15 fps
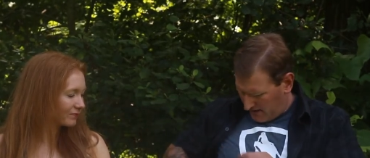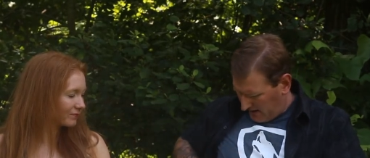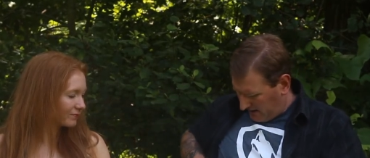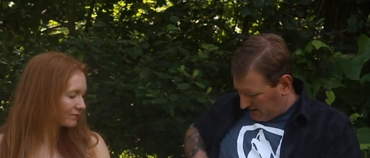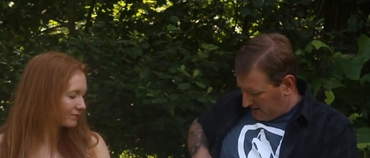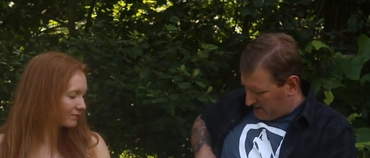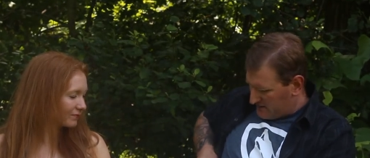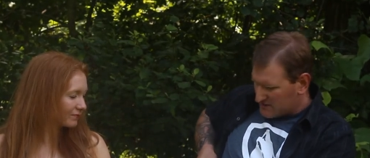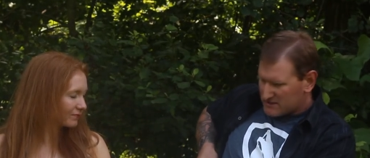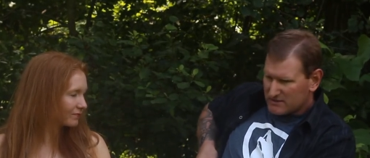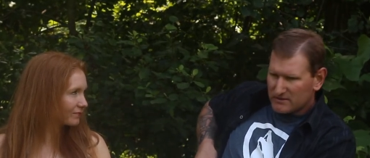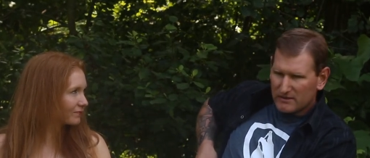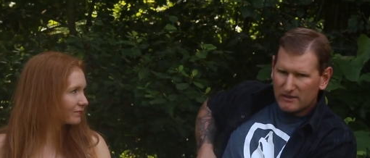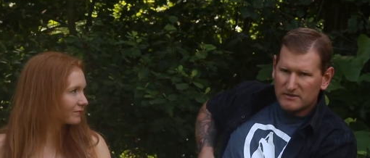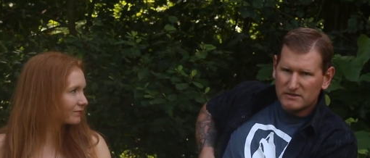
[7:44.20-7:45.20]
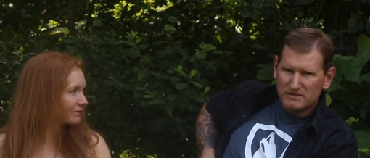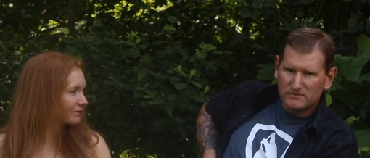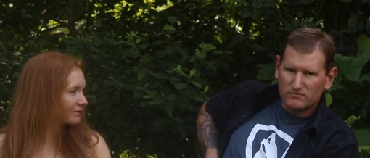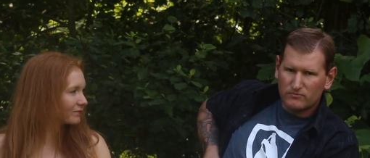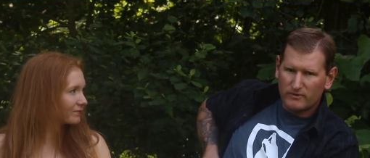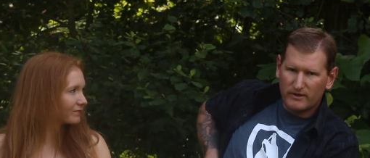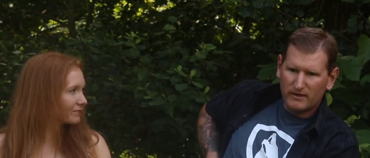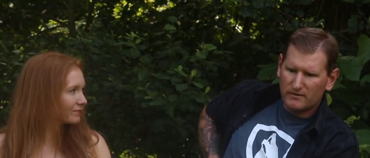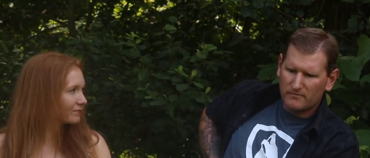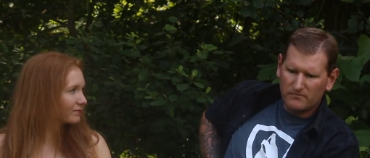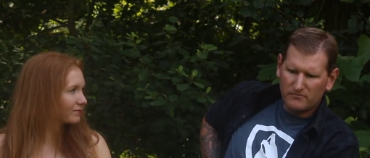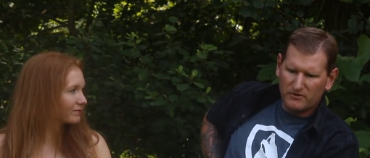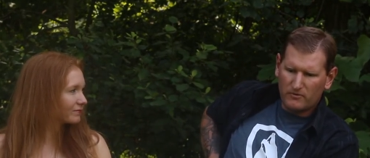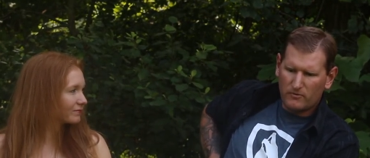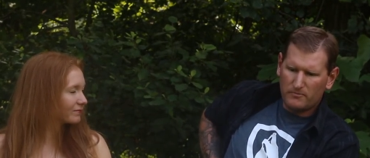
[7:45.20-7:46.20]
Speaker 1: and in this, in this rig,
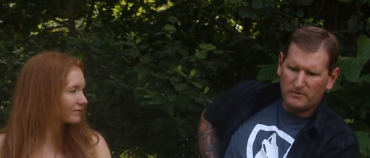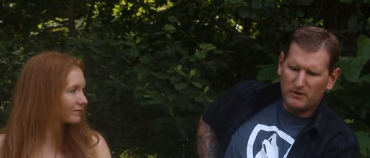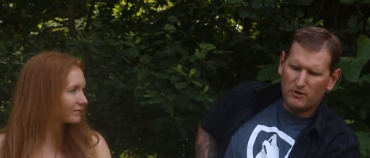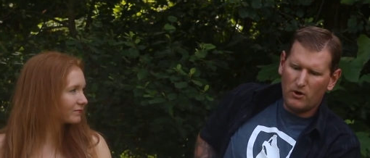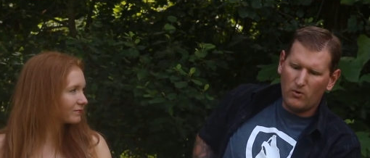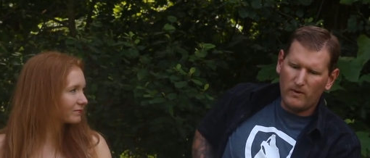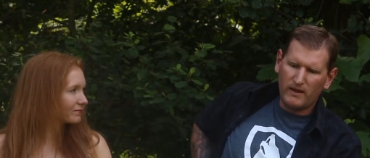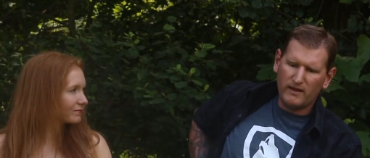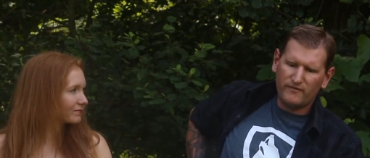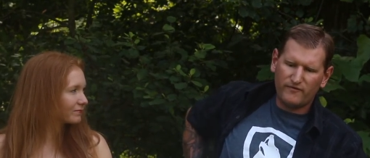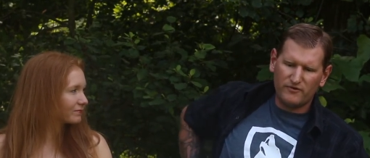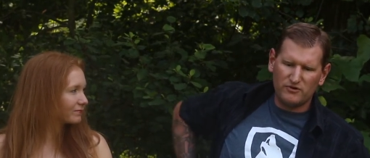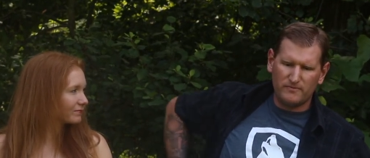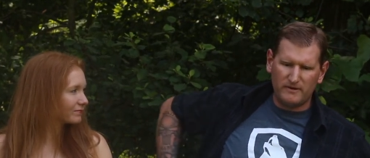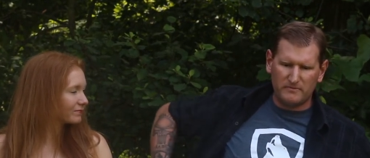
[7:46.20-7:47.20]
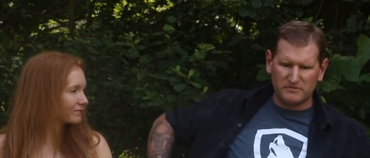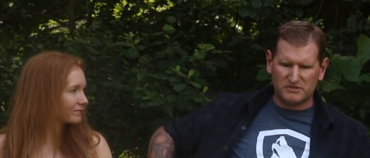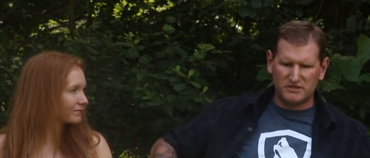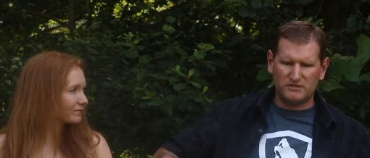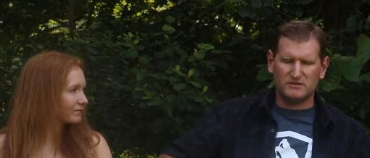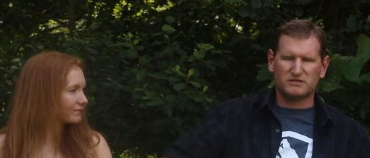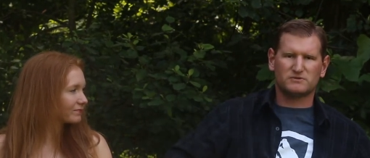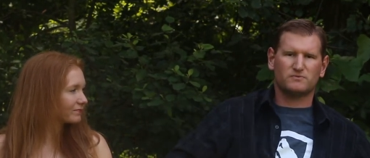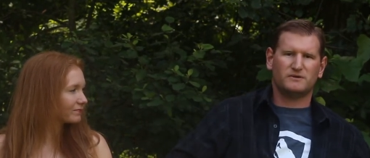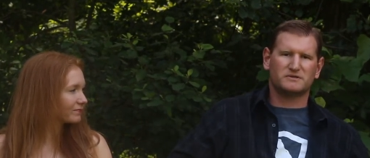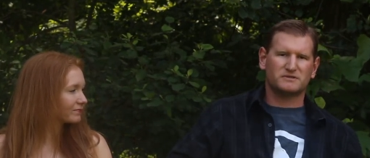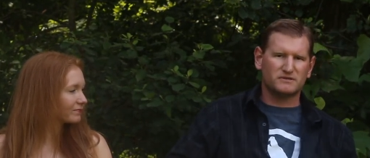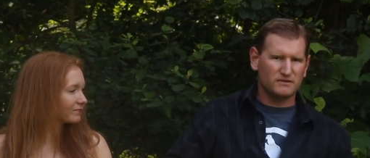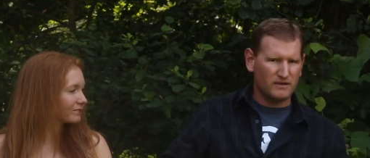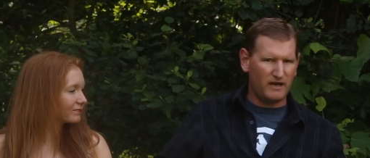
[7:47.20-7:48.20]
there would be no way for you to be able to see this
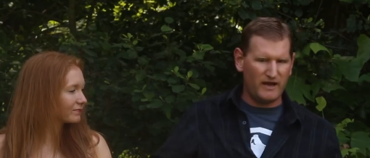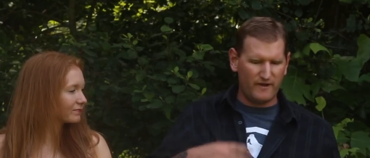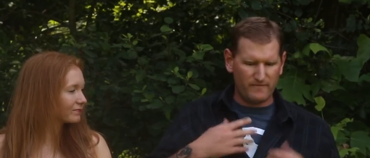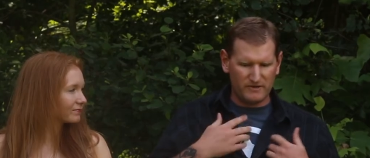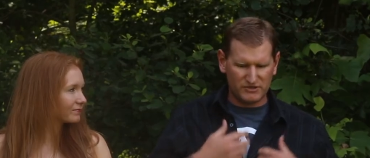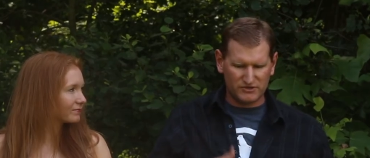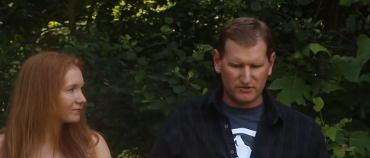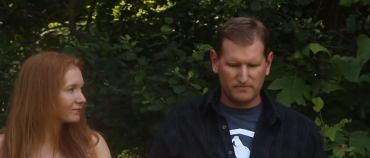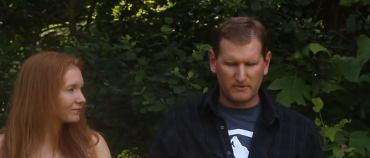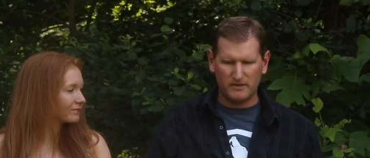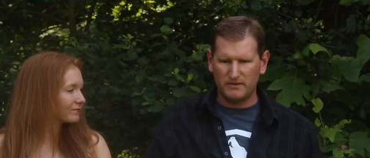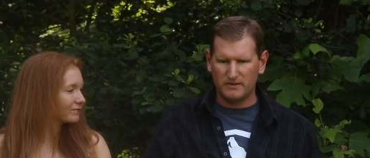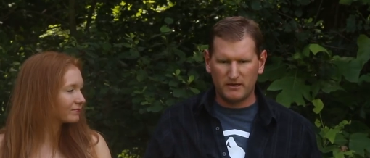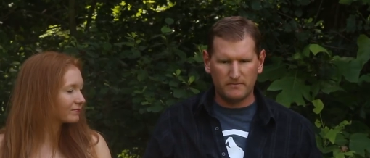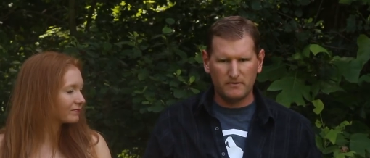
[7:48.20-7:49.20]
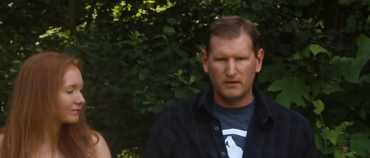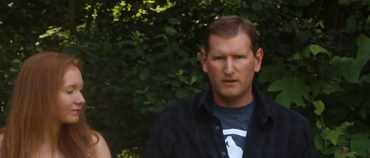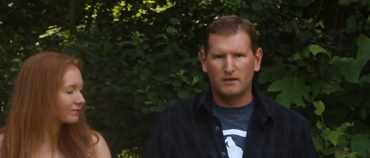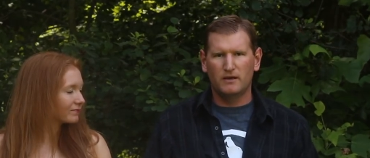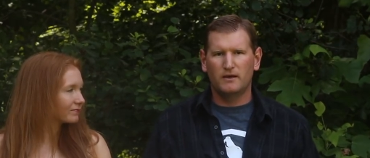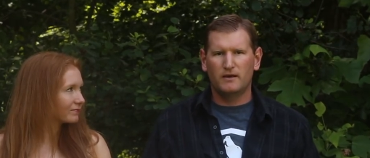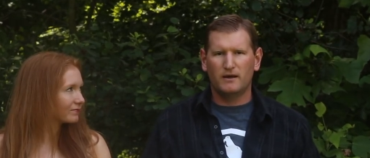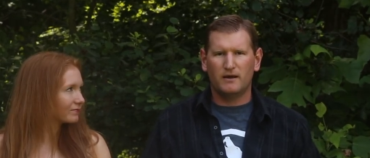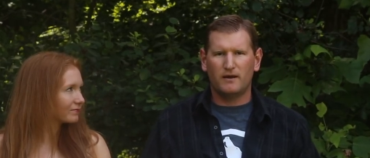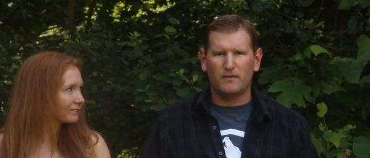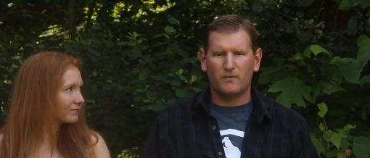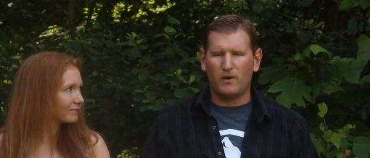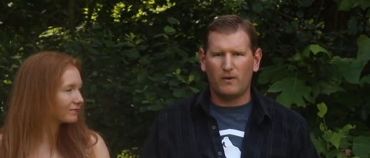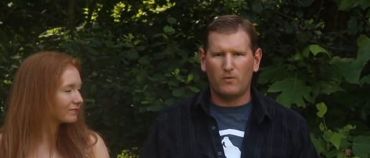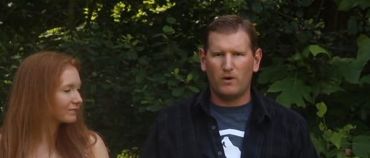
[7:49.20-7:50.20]
once I have my shirt buttoned up.
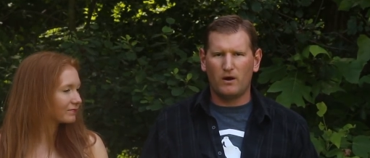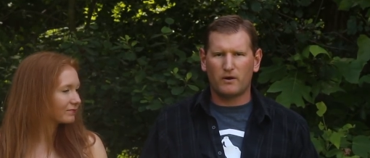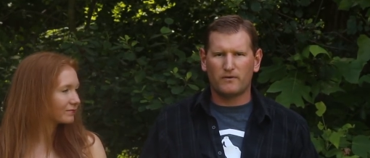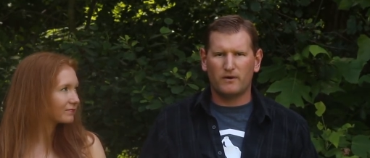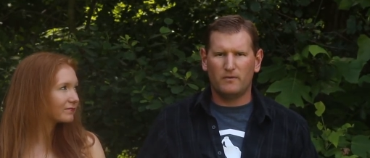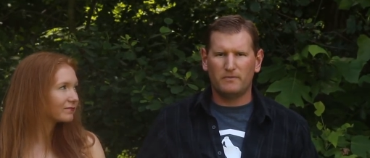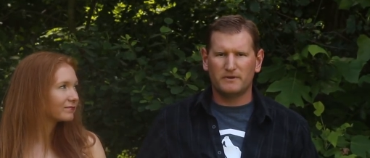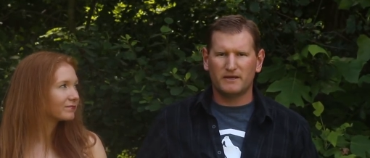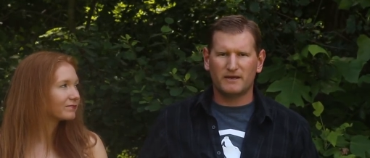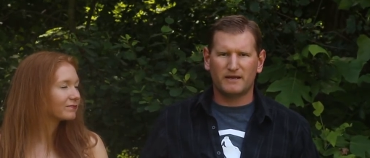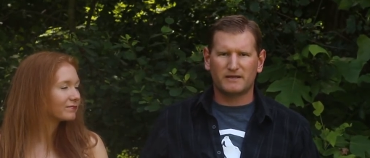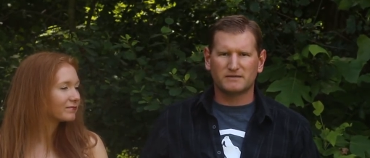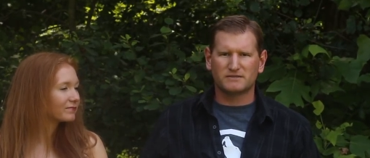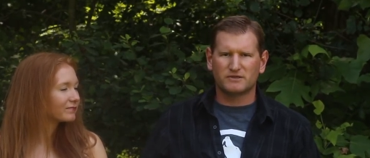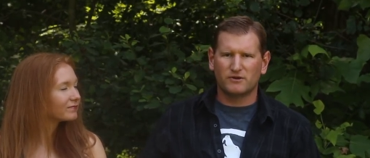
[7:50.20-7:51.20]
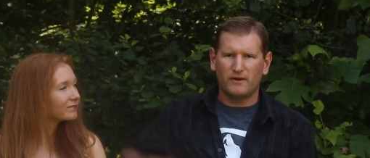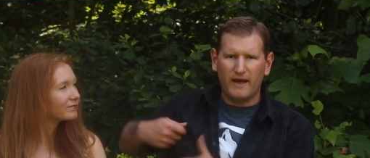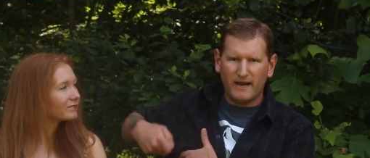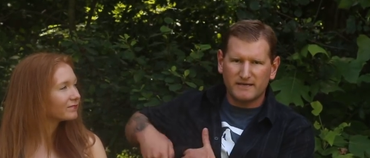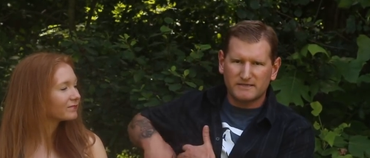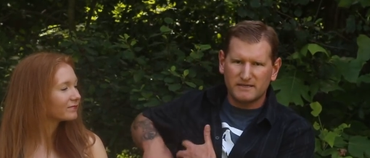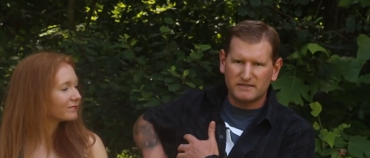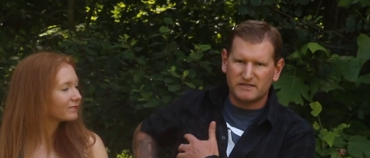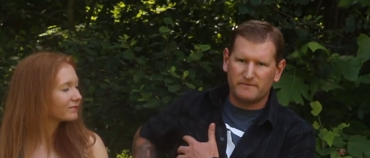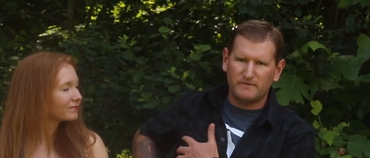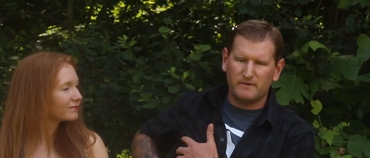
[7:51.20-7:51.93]
I walk around, but yet I can still access